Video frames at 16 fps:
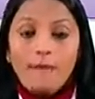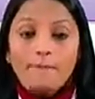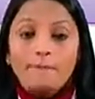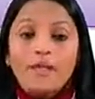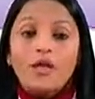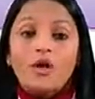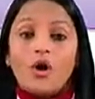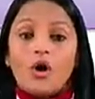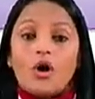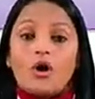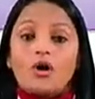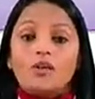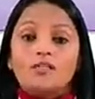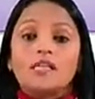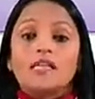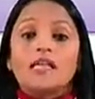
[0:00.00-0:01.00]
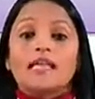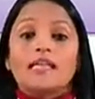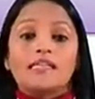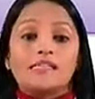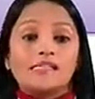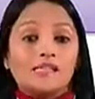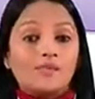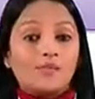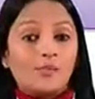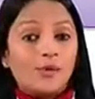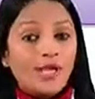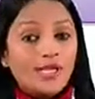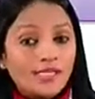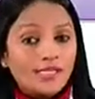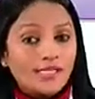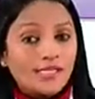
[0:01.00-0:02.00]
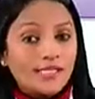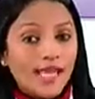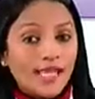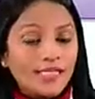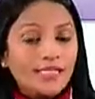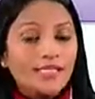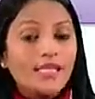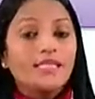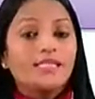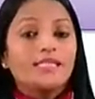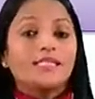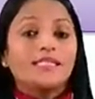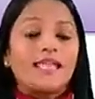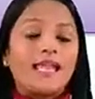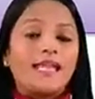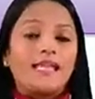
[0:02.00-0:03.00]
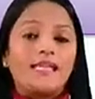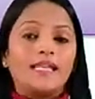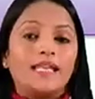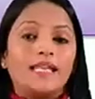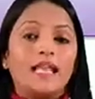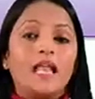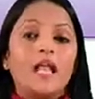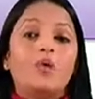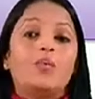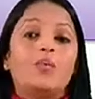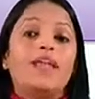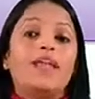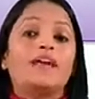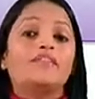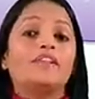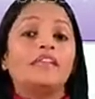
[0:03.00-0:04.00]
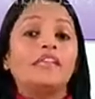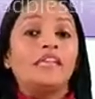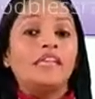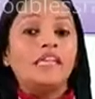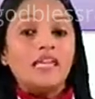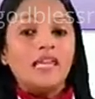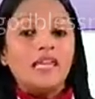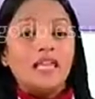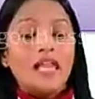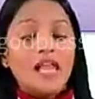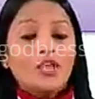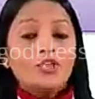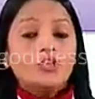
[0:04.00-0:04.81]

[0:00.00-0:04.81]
Because it is in present tense. Secondly, we have he.